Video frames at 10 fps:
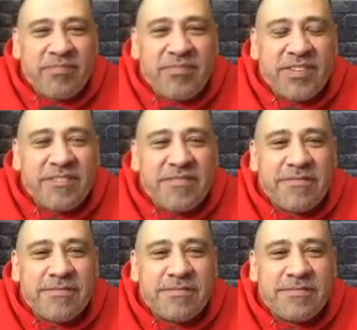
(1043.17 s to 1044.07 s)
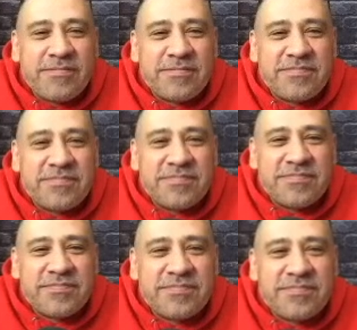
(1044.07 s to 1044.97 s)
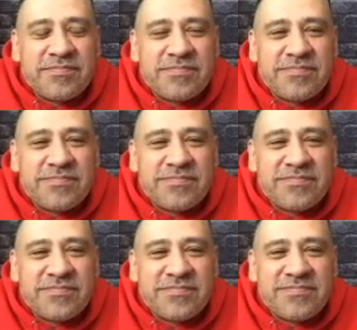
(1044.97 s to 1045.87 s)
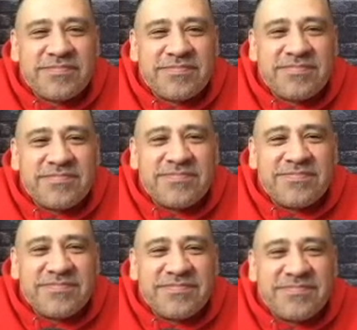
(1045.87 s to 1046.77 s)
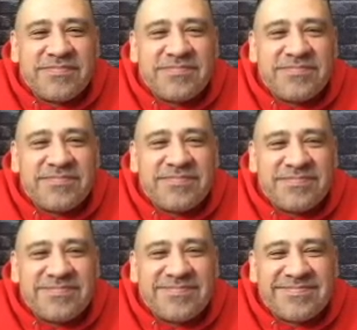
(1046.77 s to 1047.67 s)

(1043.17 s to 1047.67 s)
(not speaking)